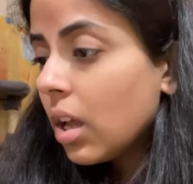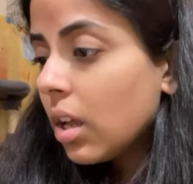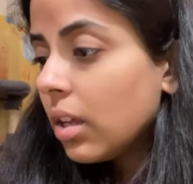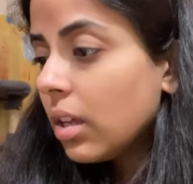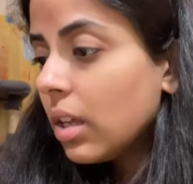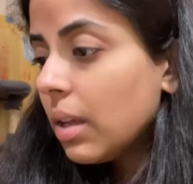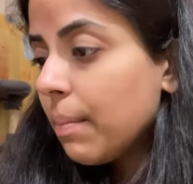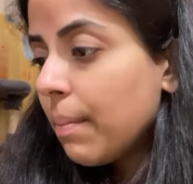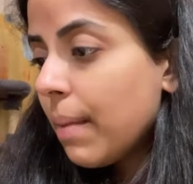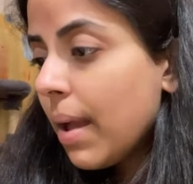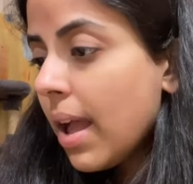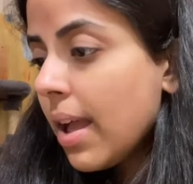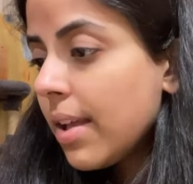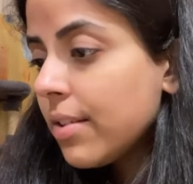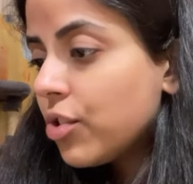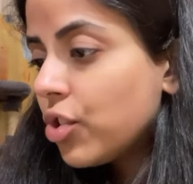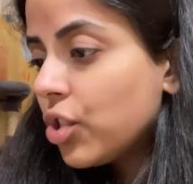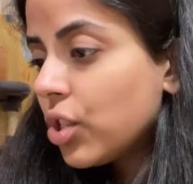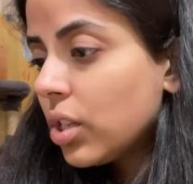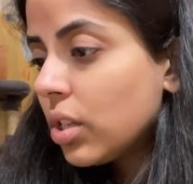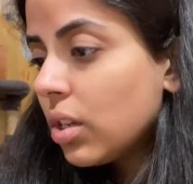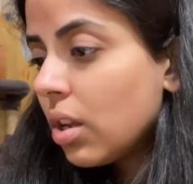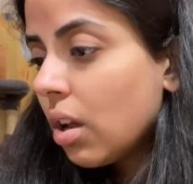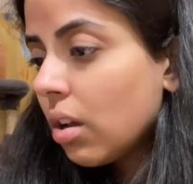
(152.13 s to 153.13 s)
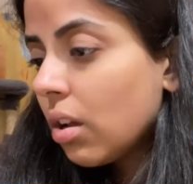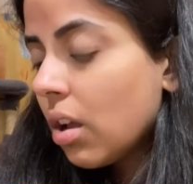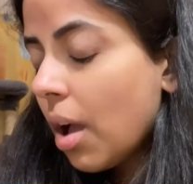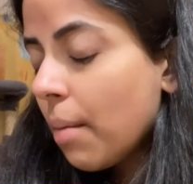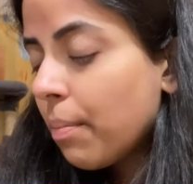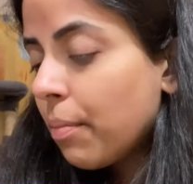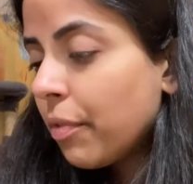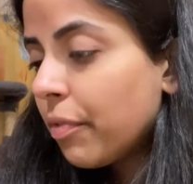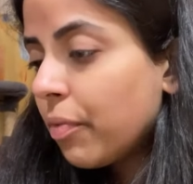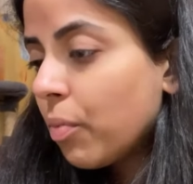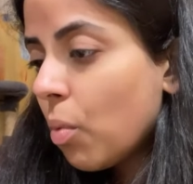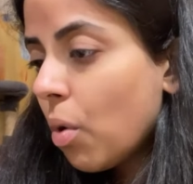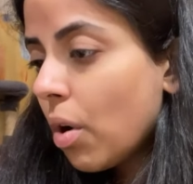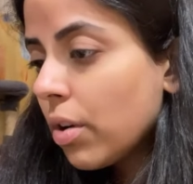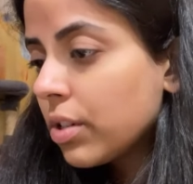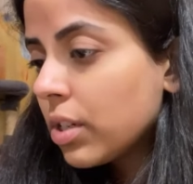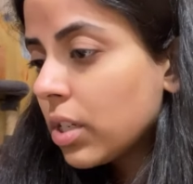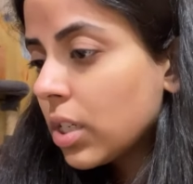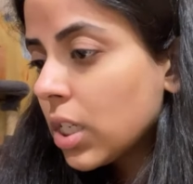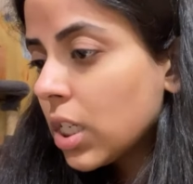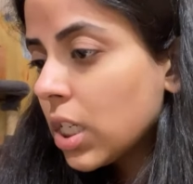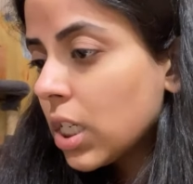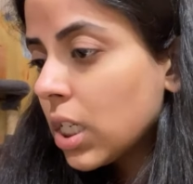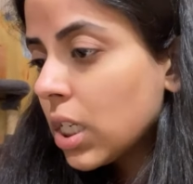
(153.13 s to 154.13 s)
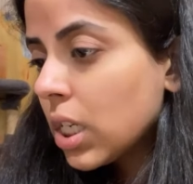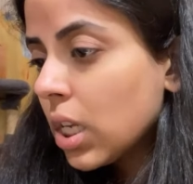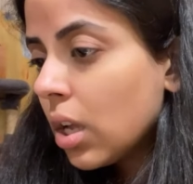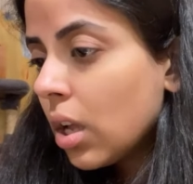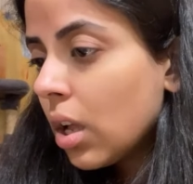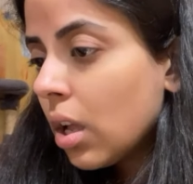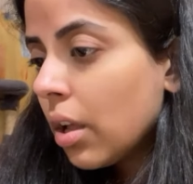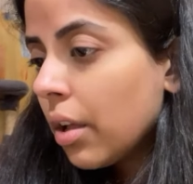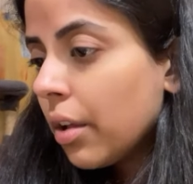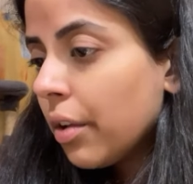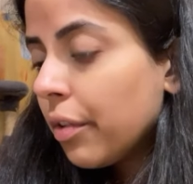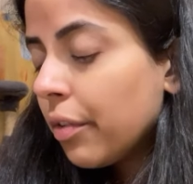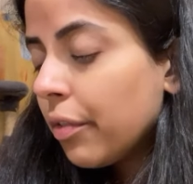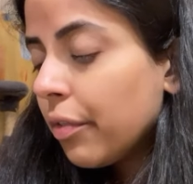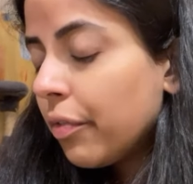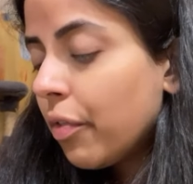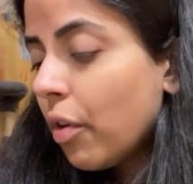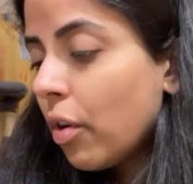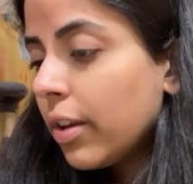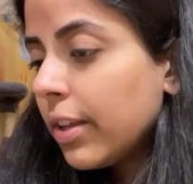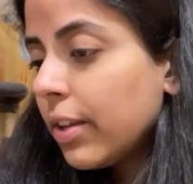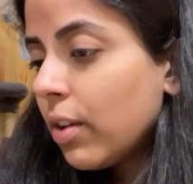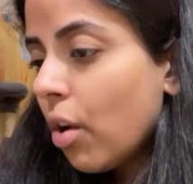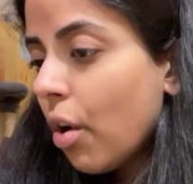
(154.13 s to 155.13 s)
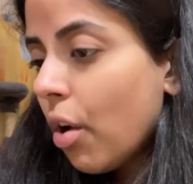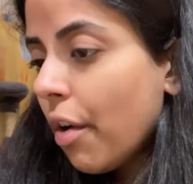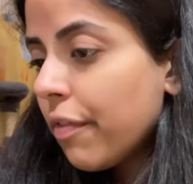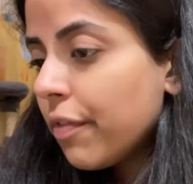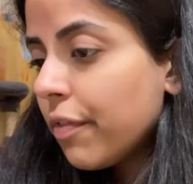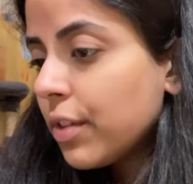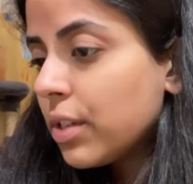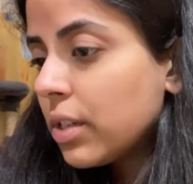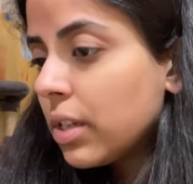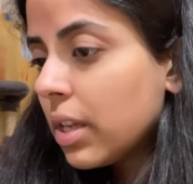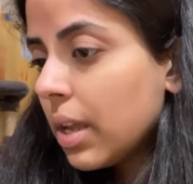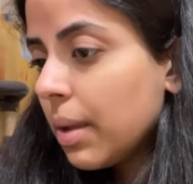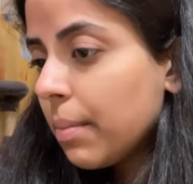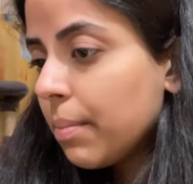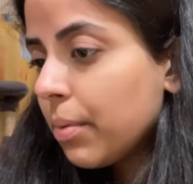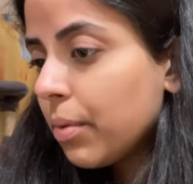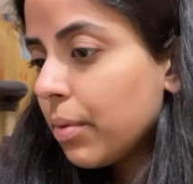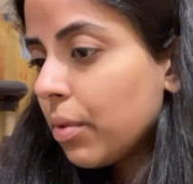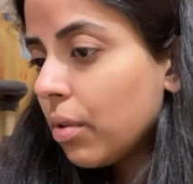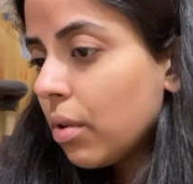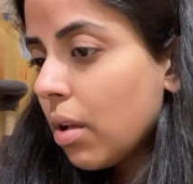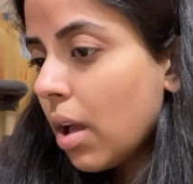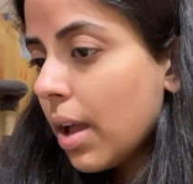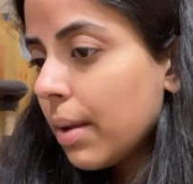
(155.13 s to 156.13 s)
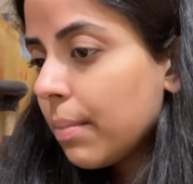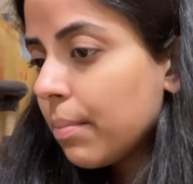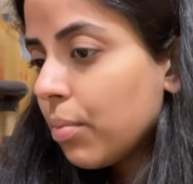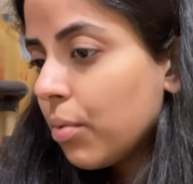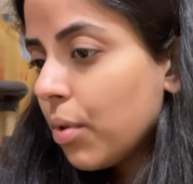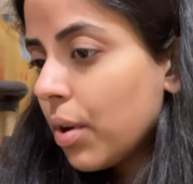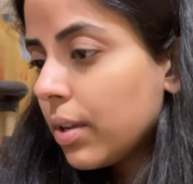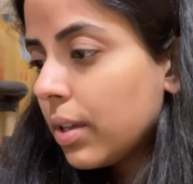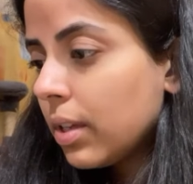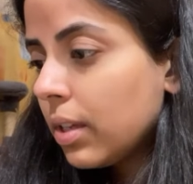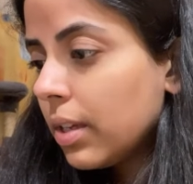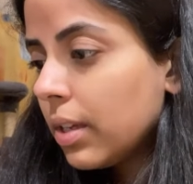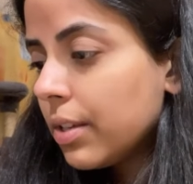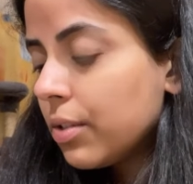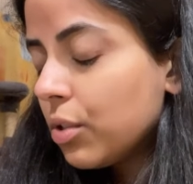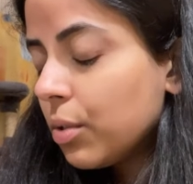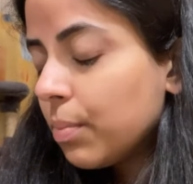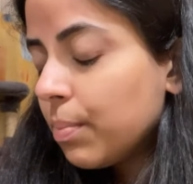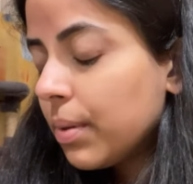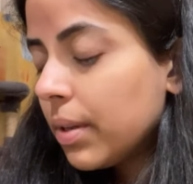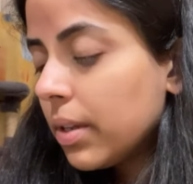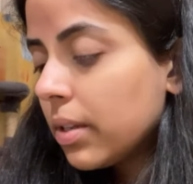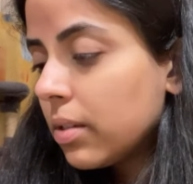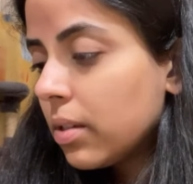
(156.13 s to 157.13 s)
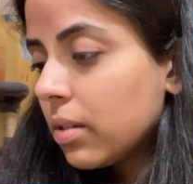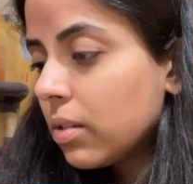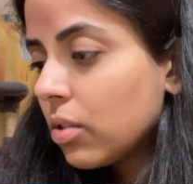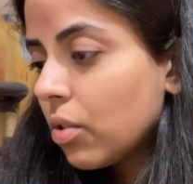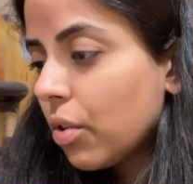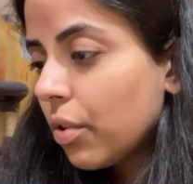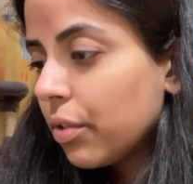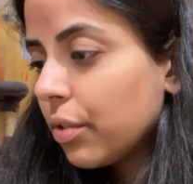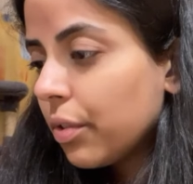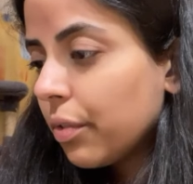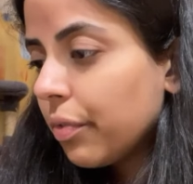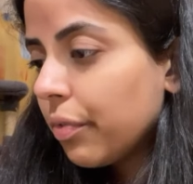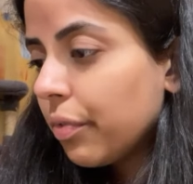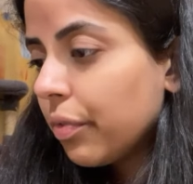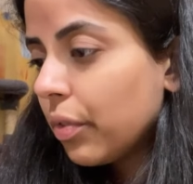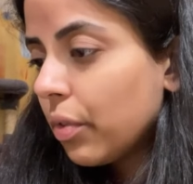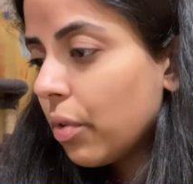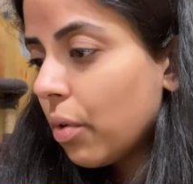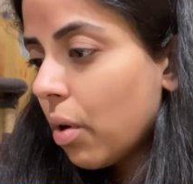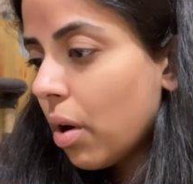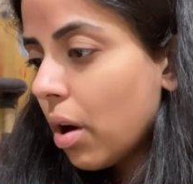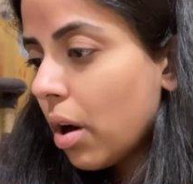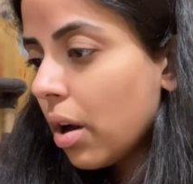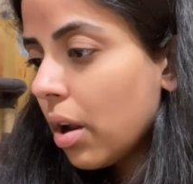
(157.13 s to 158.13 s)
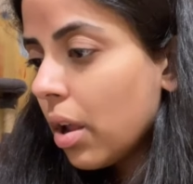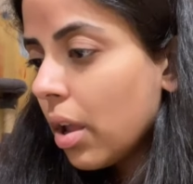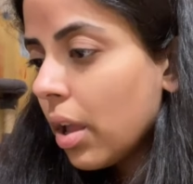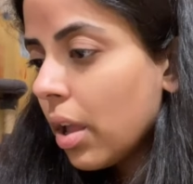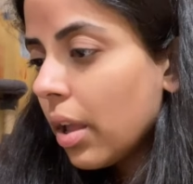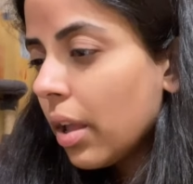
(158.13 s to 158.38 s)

Imagine a cup of water falling off a table and breaking into pieces on the floor.